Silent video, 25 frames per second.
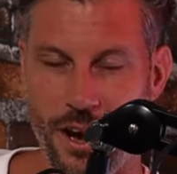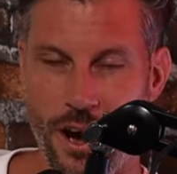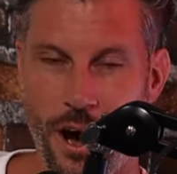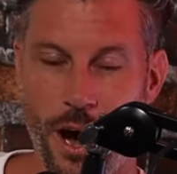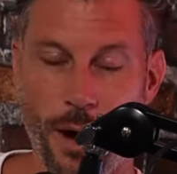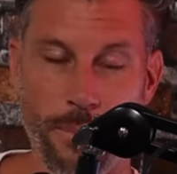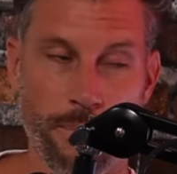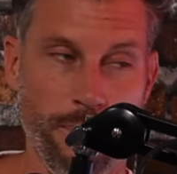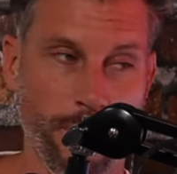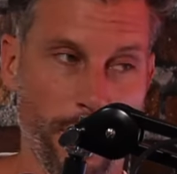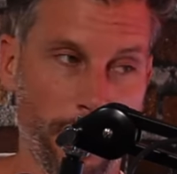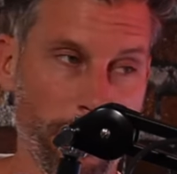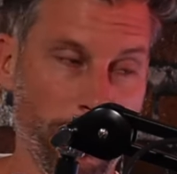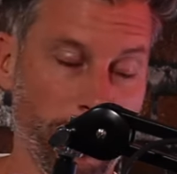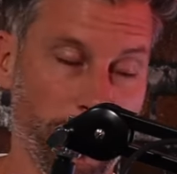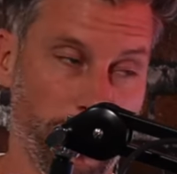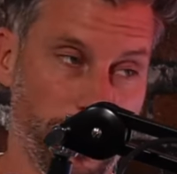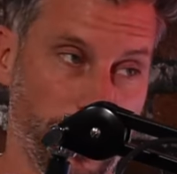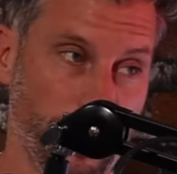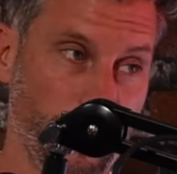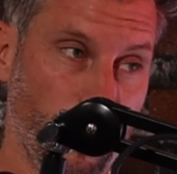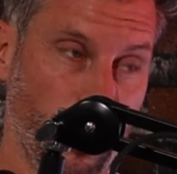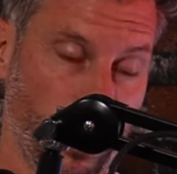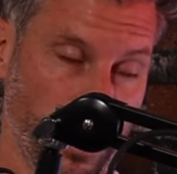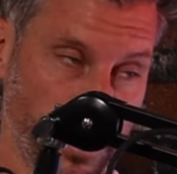I
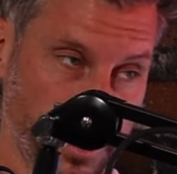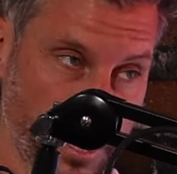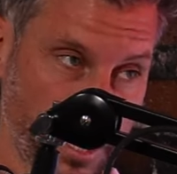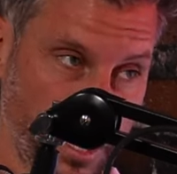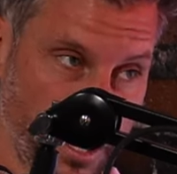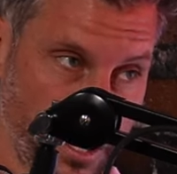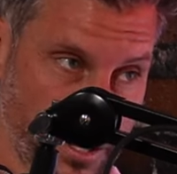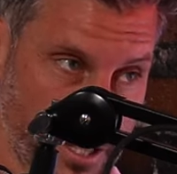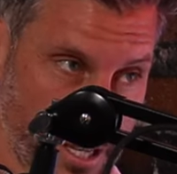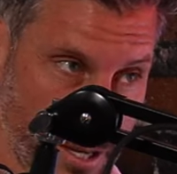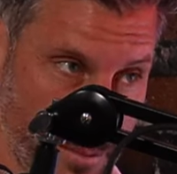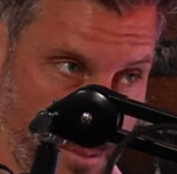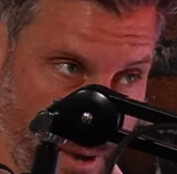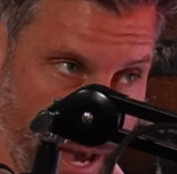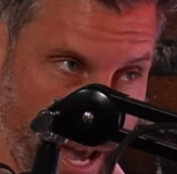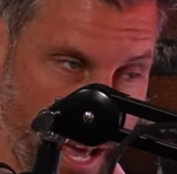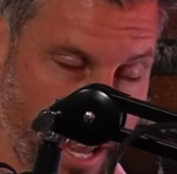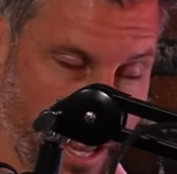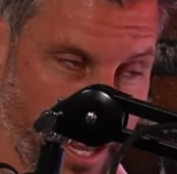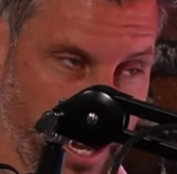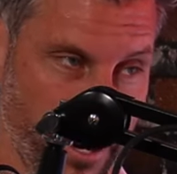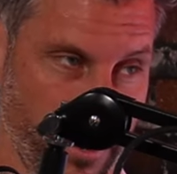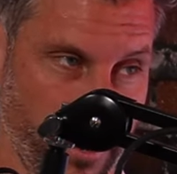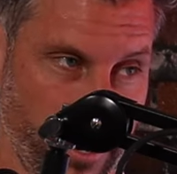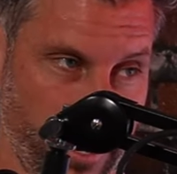probably was an Aussie
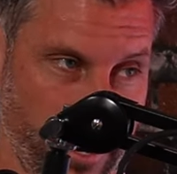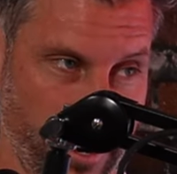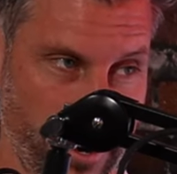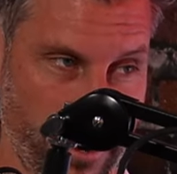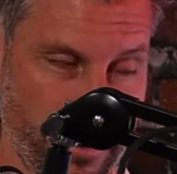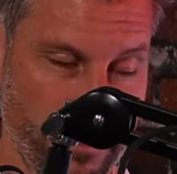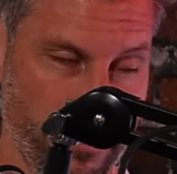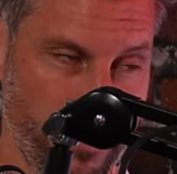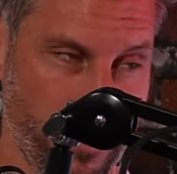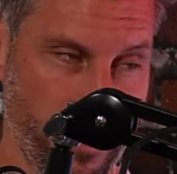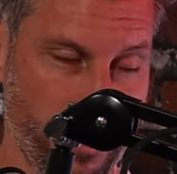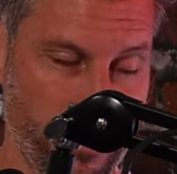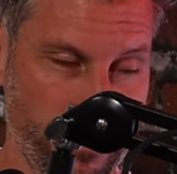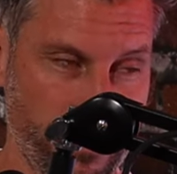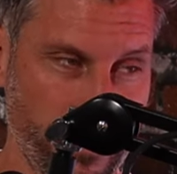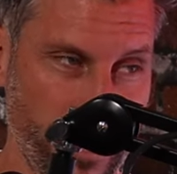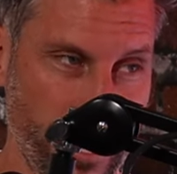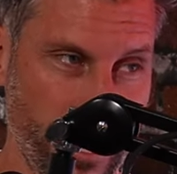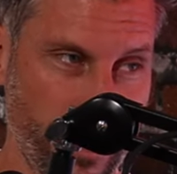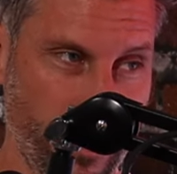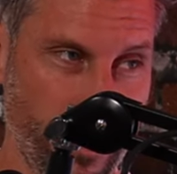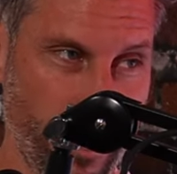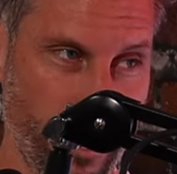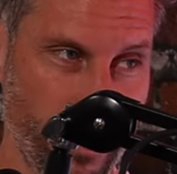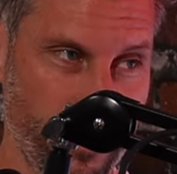battler, and I've I've
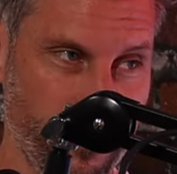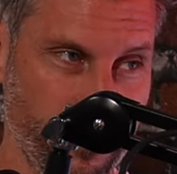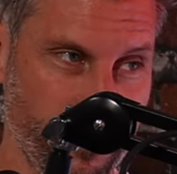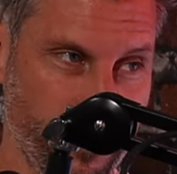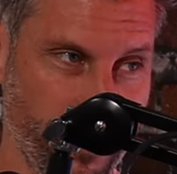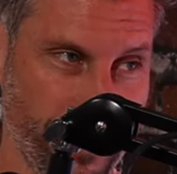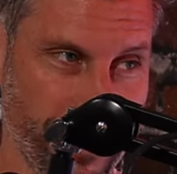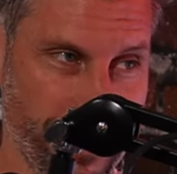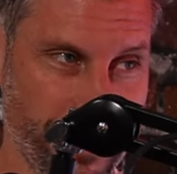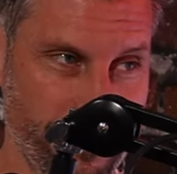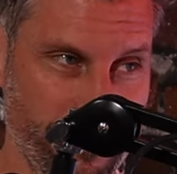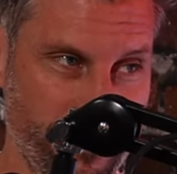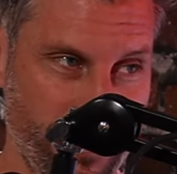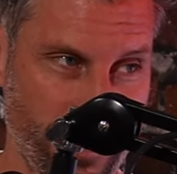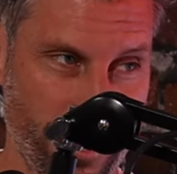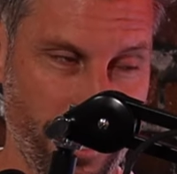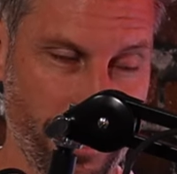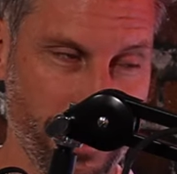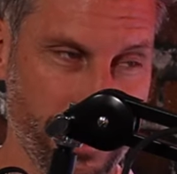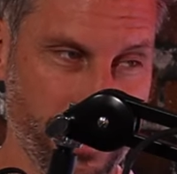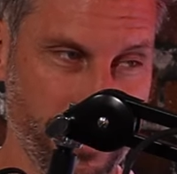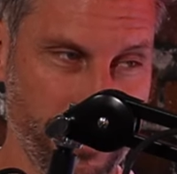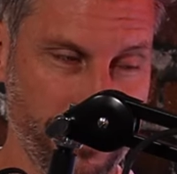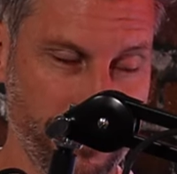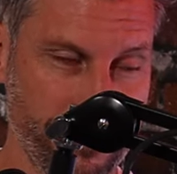now hopefully
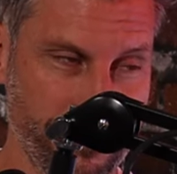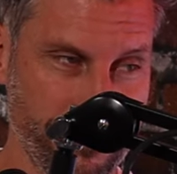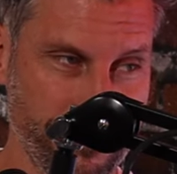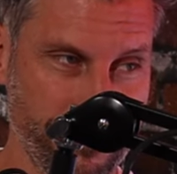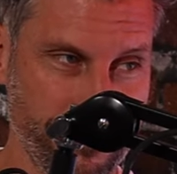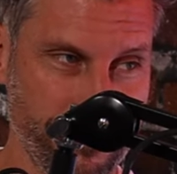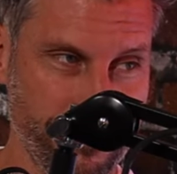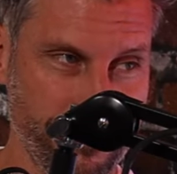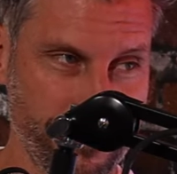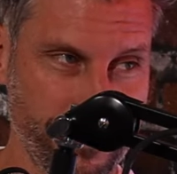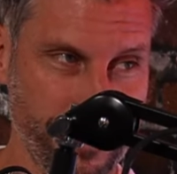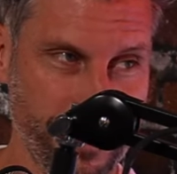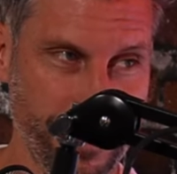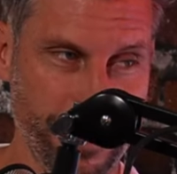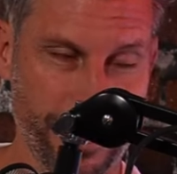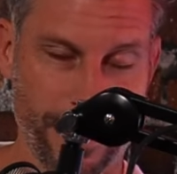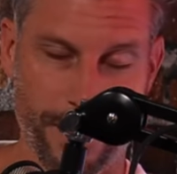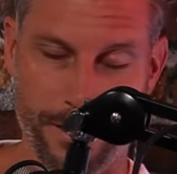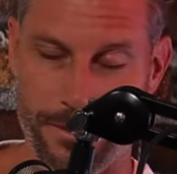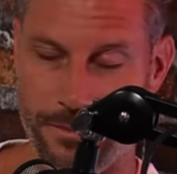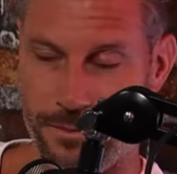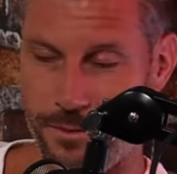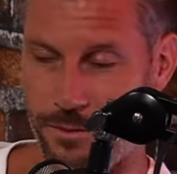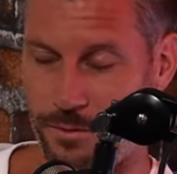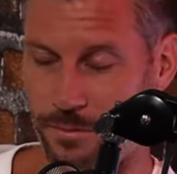broken you
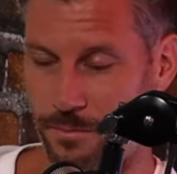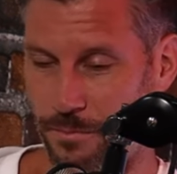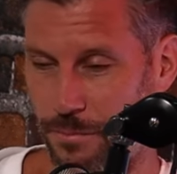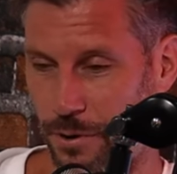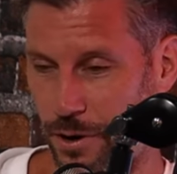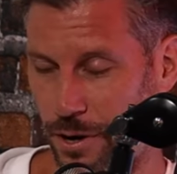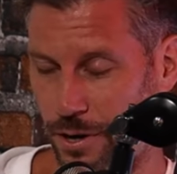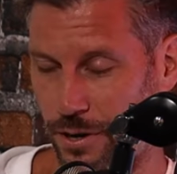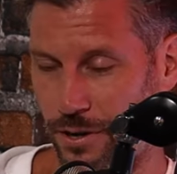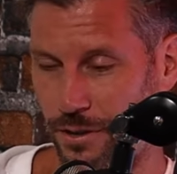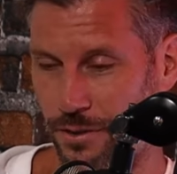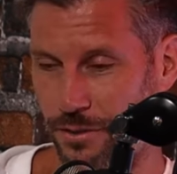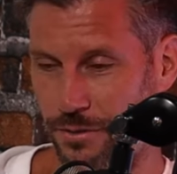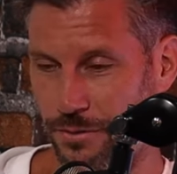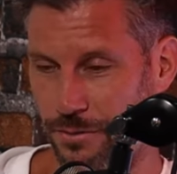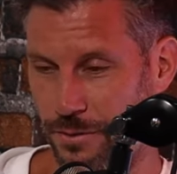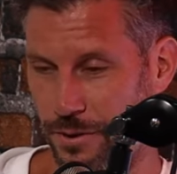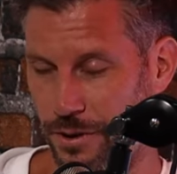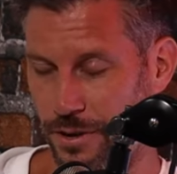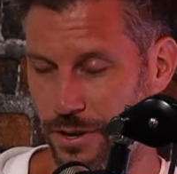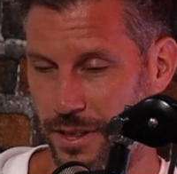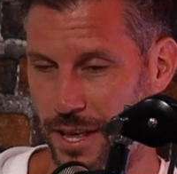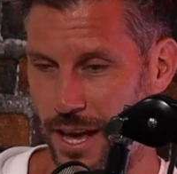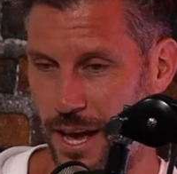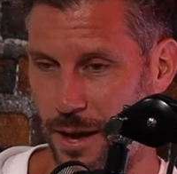know th broken
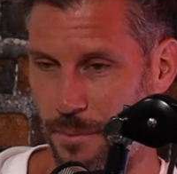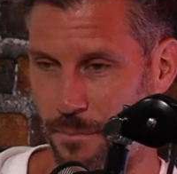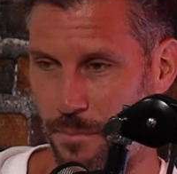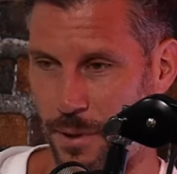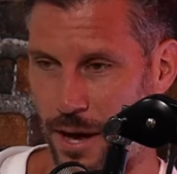through that.